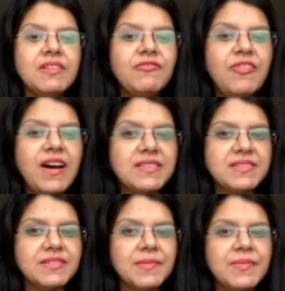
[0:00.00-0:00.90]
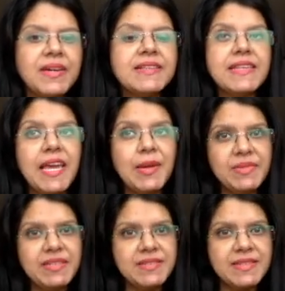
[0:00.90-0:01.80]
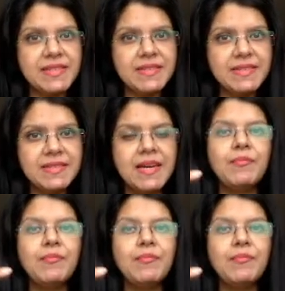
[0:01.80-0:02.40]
Faster. Same distance,